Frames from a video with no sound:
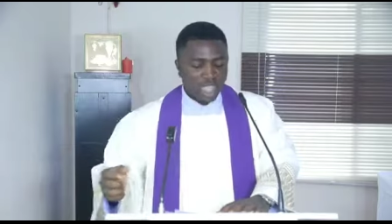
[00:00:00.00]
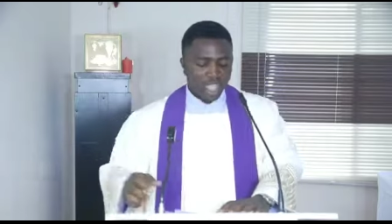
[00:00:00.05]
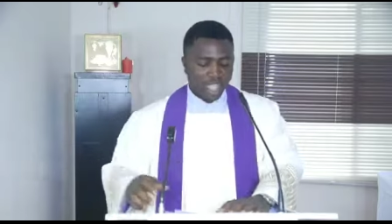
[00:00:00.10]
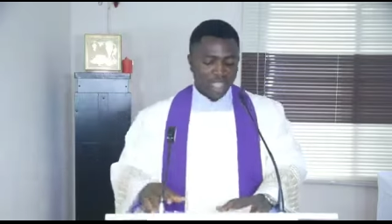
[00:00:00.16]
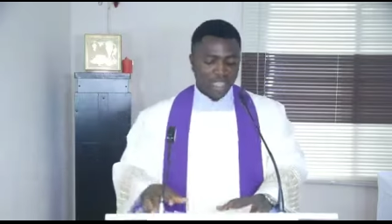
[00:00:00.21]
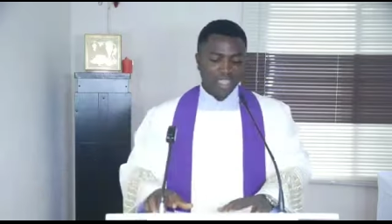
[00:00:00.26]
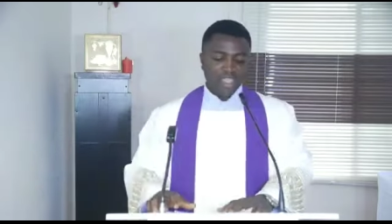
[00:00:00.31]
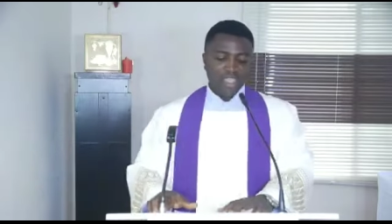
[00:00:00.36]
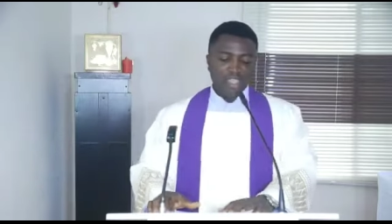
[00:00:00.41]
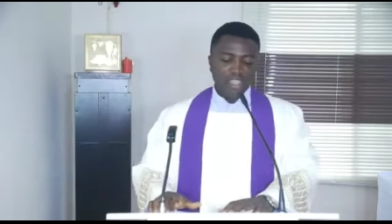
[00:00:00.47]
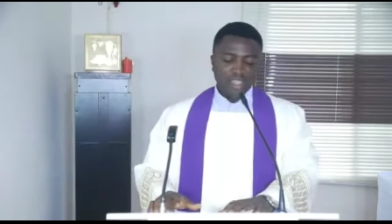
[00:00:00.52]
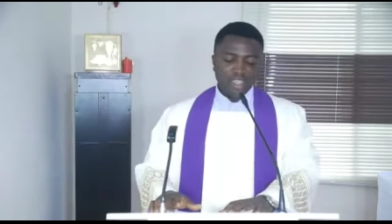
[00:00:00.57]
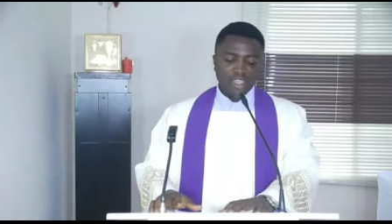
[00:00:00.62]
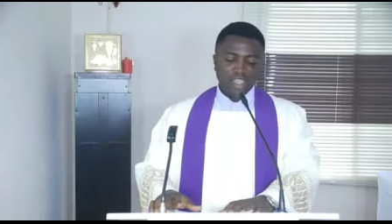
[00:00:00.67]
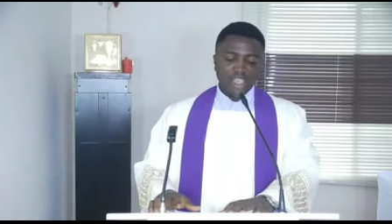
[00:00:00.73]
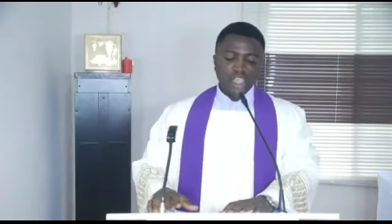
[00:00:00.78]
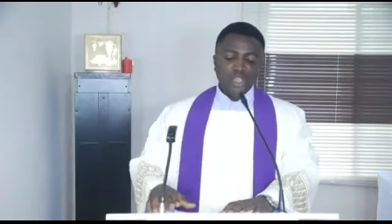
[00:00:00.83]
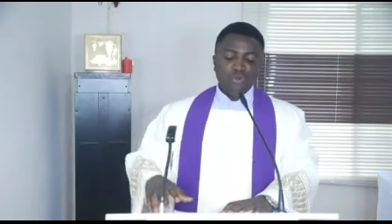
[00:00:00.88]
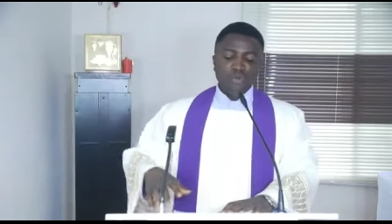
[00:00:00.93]
High.
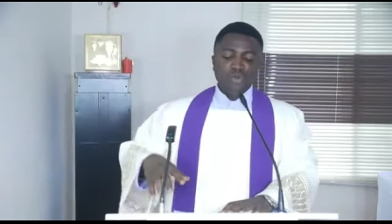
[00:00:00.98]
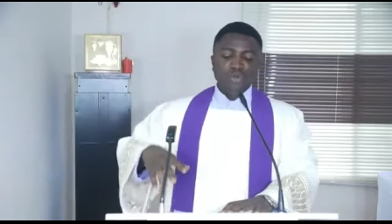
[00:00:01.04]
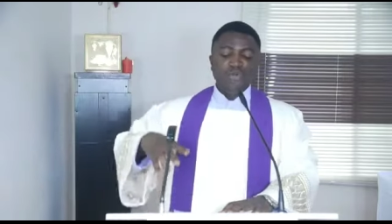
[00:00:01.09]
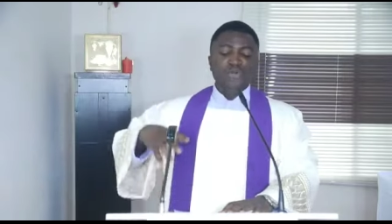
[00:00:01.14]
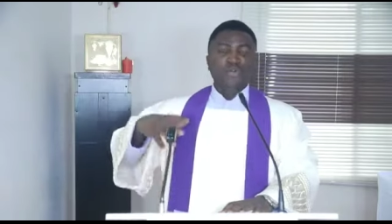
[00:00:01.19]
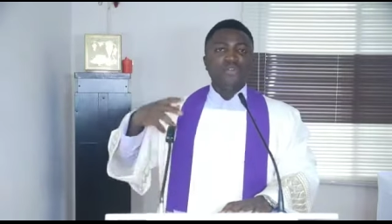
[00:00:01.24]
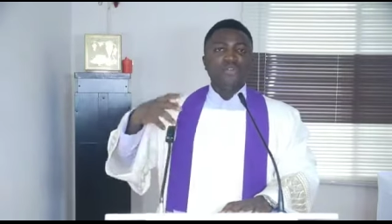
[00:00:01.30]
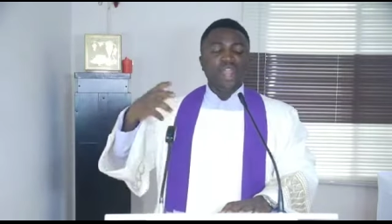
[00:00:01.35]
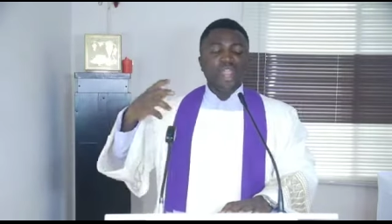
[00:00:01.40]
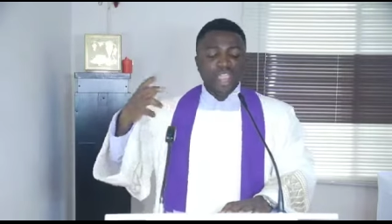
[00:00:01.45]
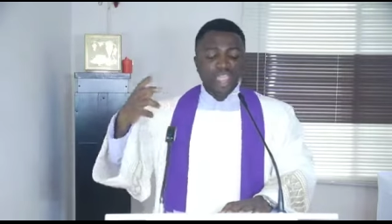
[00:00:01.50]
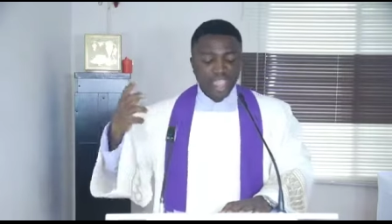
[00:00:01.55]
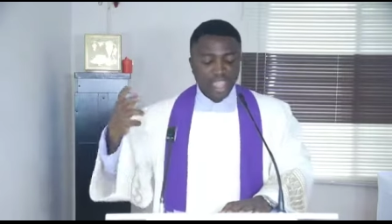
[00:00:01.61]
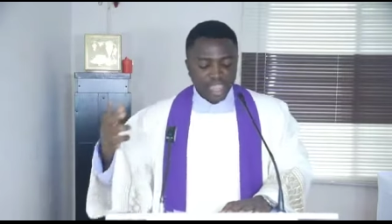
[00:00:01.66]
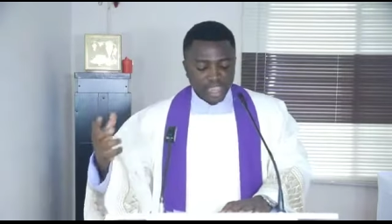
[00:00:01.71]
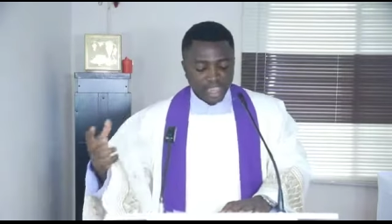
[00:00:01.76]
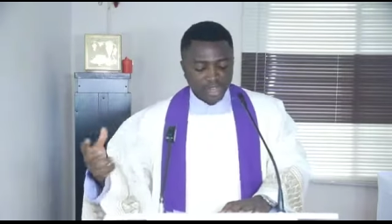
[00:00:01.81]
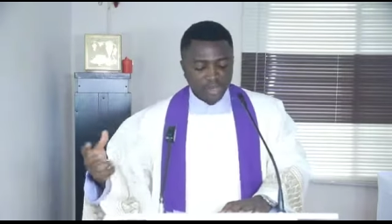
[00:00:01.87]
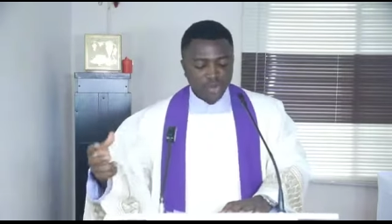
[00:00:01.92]
He will
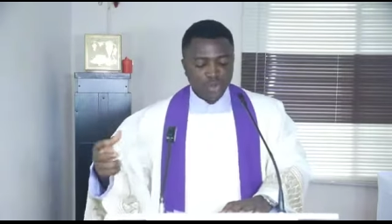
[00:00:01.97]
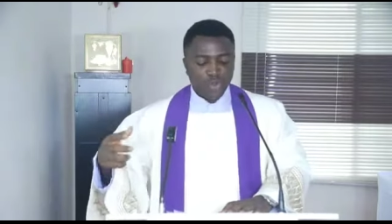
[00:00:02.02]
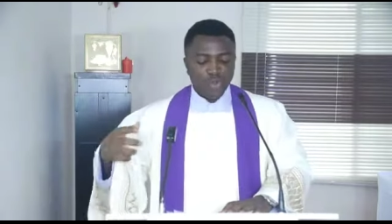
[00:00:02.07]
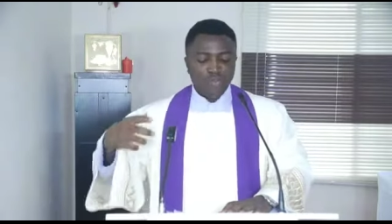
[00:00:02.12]
reign